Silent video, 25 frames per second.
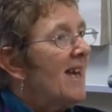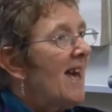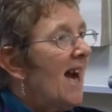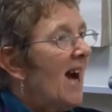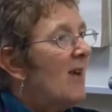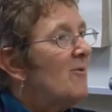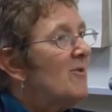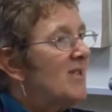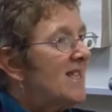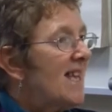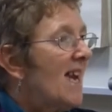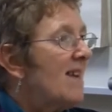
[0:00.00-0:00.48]

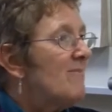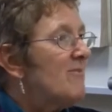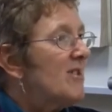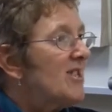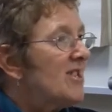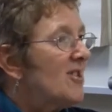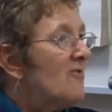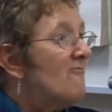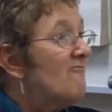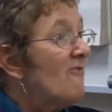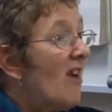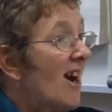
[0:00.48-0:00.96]
I was able
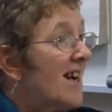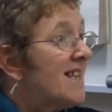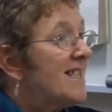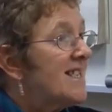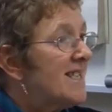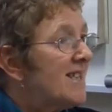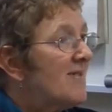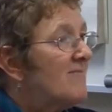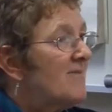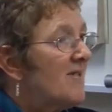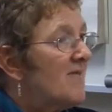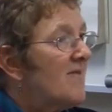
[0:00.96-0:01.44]
to write
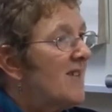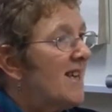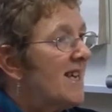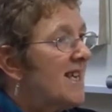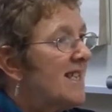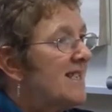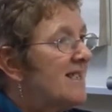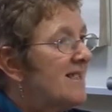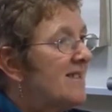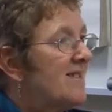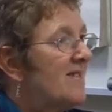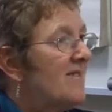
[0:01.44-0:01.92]
some of
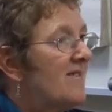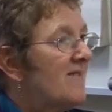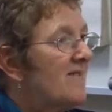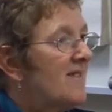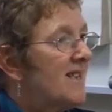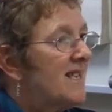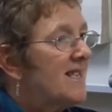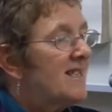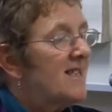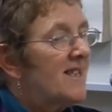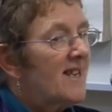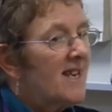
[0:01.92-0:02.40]

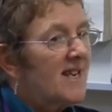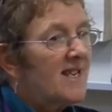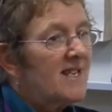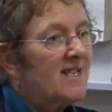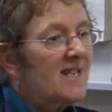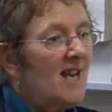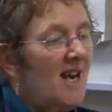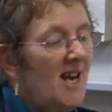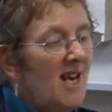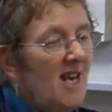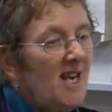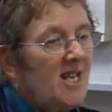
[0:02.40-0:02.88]
these things.
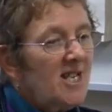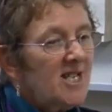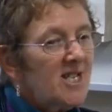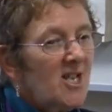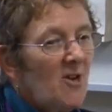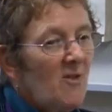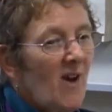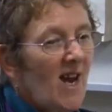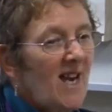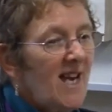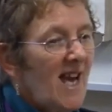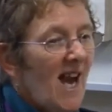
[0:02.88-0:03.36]

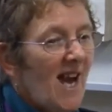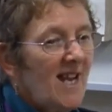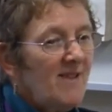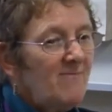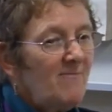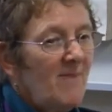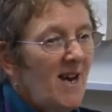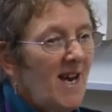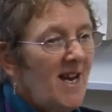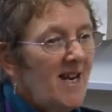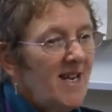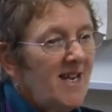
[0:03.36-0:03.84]
So I had
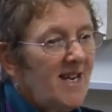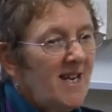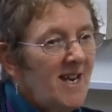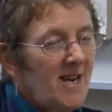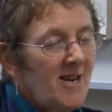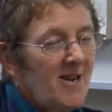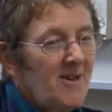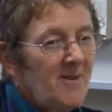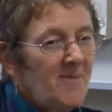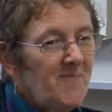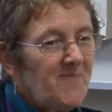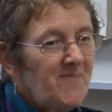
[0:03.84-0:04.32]
my
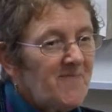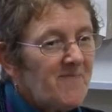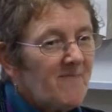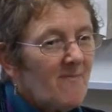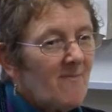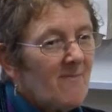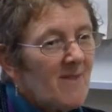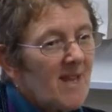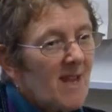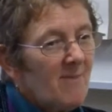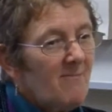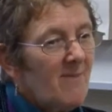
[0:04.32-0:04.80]

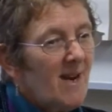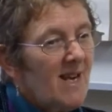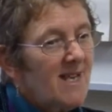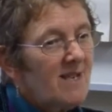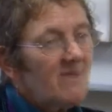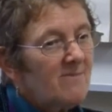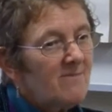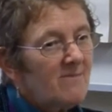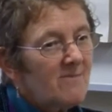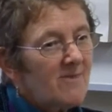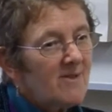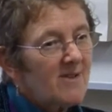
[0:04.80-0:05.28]
my
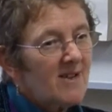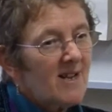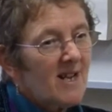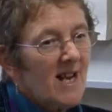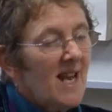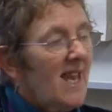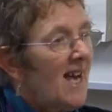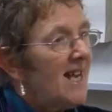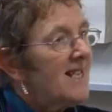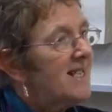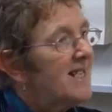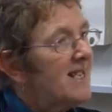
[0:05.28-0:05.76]

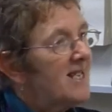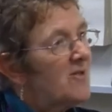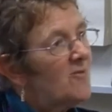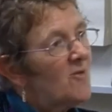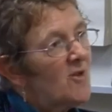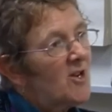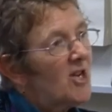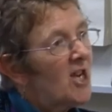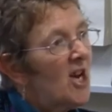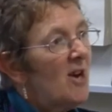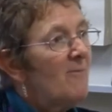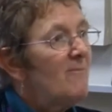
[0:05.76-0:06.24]
classes
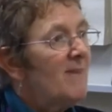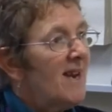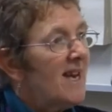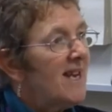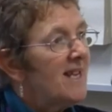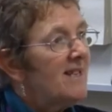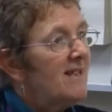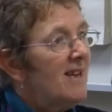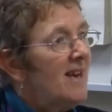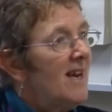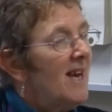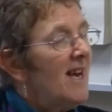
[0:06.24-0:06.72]
would come
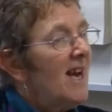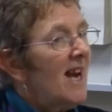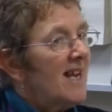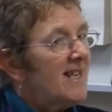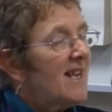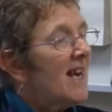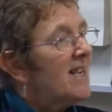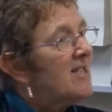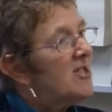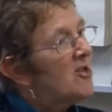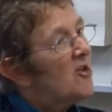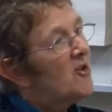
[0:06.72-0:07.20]
in, and
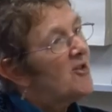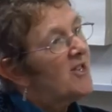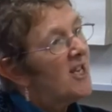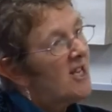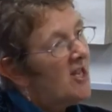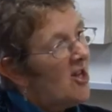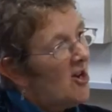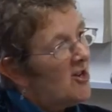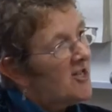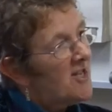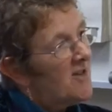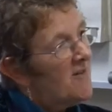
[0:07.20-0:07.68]
I taught a
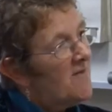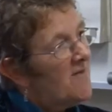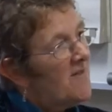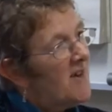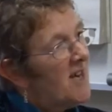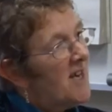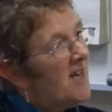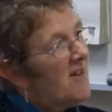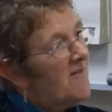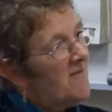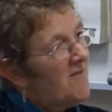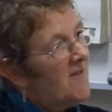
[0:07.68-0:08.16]
lot of
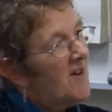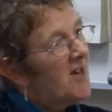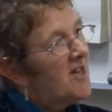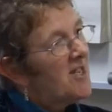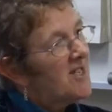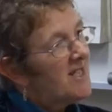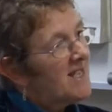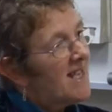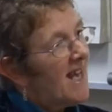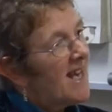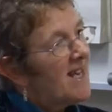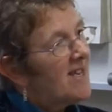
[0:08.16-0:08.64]

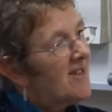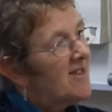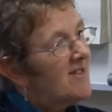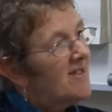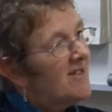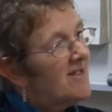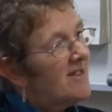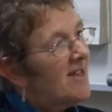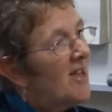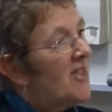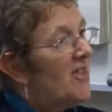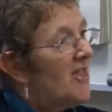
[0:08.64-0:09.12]
first,
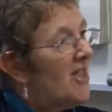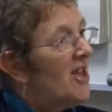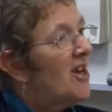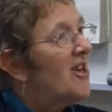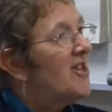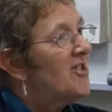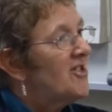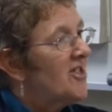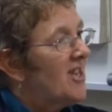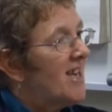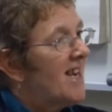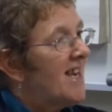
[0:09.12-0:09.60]
second and
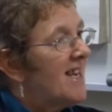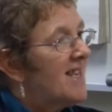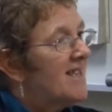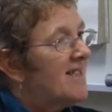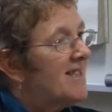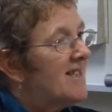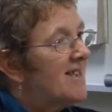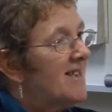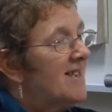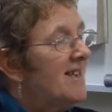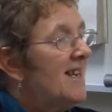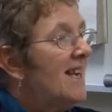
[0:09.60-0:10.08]
third years,
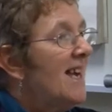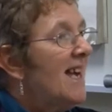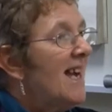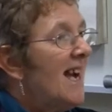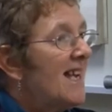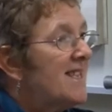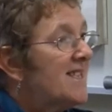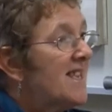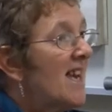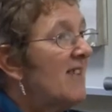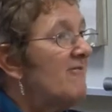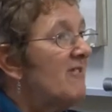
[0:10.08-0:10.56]

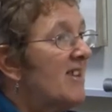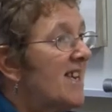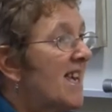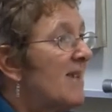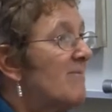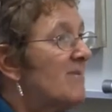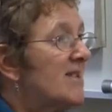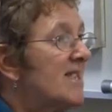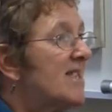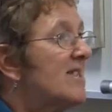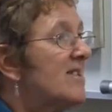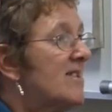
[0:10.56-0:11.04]
and Terry
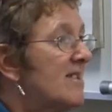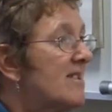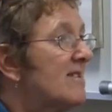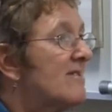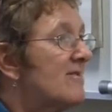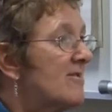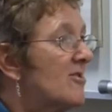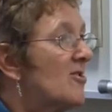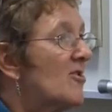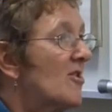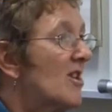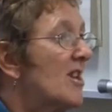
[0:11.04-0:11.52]
Gibson
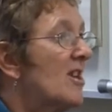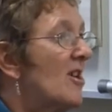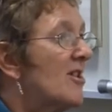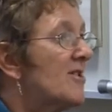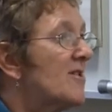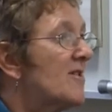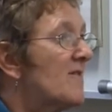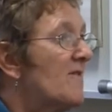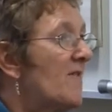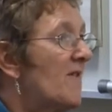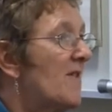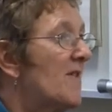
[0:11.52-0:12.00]
took a
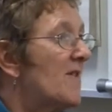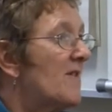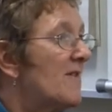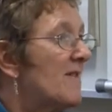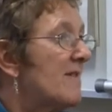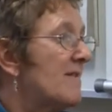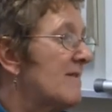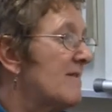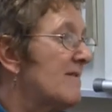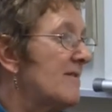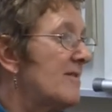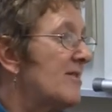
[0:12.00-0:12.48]
lot of
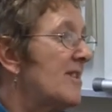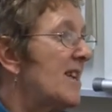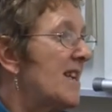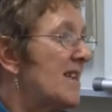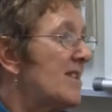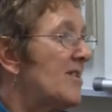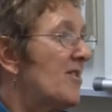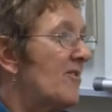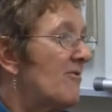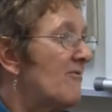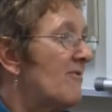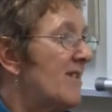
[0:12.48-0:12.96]

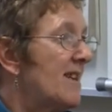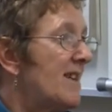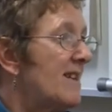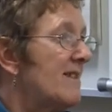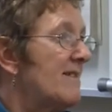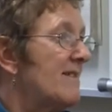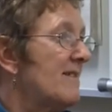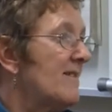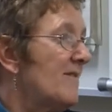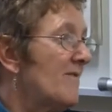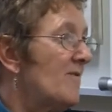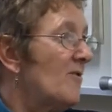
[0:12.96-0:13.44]
years 3,
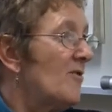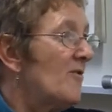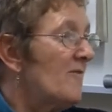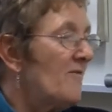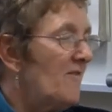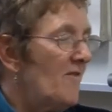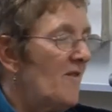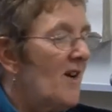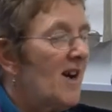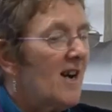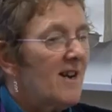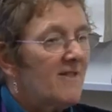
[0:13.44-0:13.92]
4
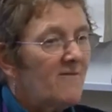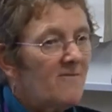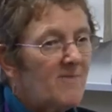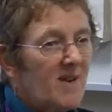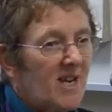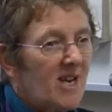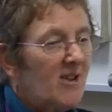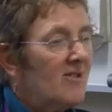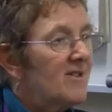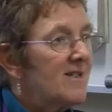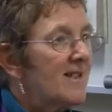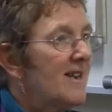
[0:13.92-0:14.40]
and 5
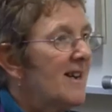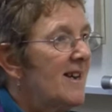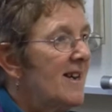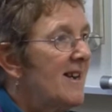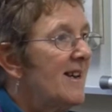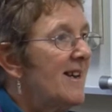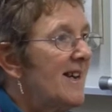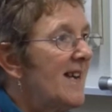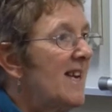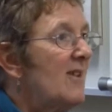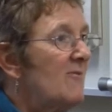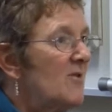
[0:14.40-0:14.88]
because
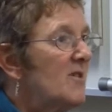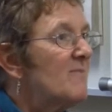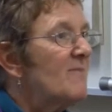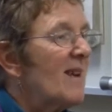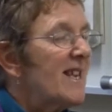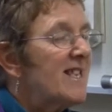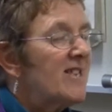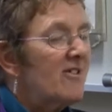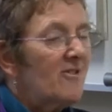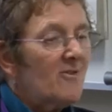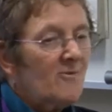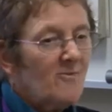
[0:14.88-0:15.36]
he was
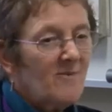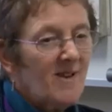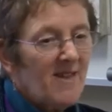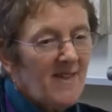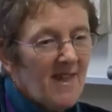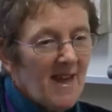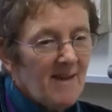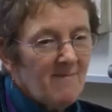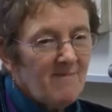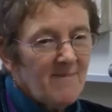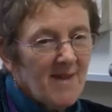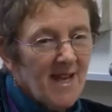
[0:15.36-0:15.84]
better with
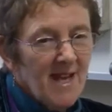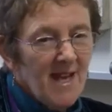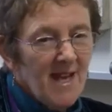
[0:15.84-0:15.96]
them.